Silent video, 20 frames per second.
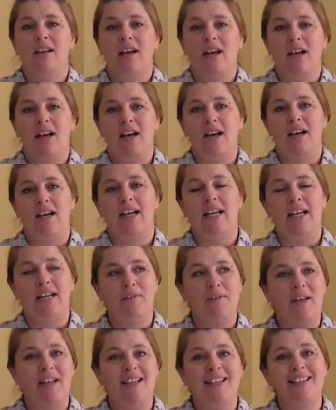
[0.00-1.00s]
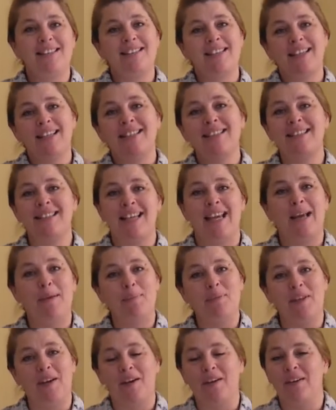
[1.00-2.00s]
an event, it's going to stay
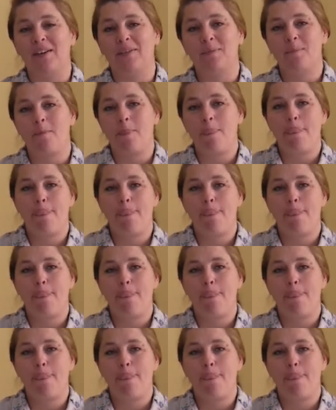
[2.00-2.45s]
up there.